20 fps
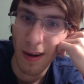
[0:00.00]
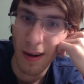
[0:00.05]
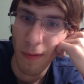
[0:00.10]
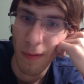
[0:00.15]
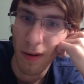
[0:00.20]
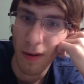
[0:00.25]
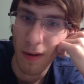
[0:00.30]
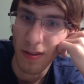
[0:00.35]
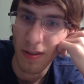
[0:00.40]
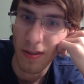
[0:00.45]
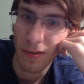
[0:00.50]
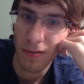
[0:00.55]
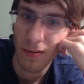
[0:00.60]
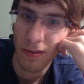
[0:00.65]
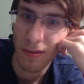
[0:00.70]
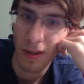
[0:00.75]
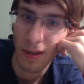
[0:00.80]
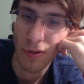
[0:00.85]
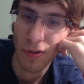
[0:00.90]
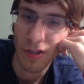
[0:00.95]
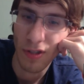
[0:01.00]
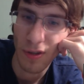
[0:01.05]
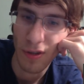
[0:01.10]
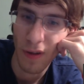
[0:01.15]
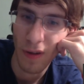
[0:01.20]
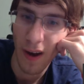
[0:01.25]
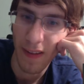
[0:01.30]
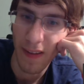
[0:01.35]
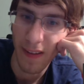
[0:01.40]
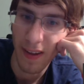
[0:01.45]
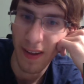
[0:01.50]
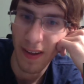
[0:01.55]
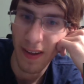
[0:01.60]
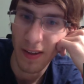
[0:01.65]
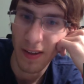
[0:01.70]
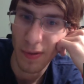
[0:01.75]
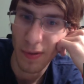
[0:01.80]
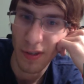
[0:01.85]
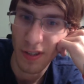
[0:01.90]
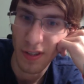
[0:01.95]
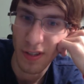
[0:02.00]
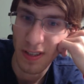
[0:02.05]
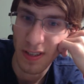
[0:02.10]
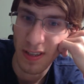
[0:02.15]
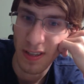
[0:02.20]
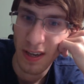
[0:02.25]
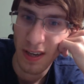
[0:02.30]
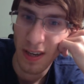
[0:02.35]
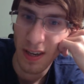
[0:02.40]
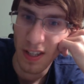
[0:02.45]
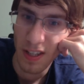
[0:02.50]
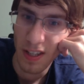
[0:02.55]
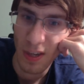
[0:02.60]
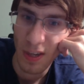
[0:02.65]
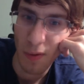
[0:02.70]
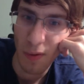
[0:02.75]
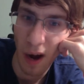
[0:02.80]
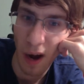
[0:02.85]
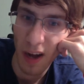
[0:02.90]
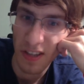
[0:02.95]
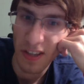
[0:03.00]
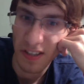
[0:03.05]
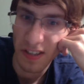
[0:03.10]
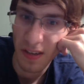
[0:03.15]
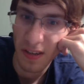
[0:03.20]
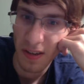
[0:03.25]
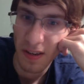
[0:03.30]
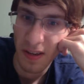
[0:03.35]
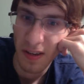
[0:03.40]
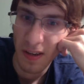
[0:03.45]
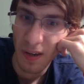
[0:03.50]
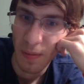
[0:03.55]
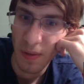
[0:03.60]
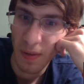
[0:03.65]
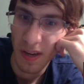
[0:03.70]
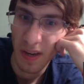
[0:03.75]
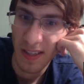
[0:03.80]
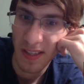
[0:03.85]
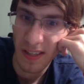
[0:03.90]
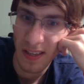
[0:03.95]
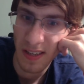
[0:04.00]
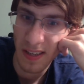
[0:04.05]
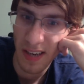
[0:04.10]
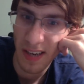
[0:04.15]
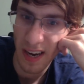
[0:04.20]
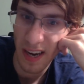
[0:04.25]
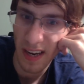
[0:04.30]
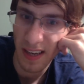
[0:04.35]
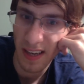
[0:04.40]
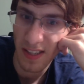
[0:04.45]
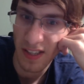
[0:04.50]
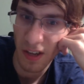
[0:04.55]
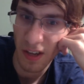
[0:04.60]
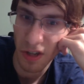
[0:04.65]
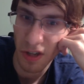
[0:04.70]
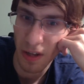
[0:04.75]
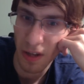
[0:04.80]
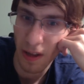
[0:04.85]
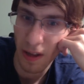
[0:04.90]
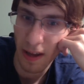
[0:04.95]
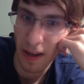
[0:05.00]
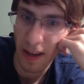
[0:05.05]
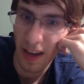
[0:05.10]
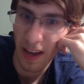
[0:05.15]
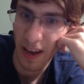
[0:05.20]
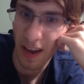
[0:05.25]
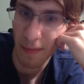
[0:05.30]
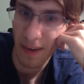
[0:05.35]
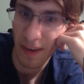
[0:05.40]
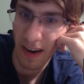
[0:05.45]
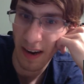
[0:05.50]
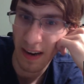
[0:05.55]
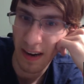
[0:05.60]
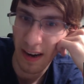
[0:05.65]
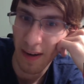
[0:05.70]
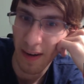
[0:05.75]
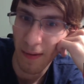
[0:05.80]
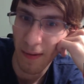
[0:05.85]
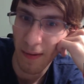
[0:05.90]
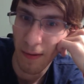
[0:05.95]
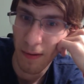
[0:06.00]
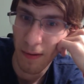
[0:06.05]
What else it loses? It loses to a lot of things, which is surprising because the deck is such a late game deck now.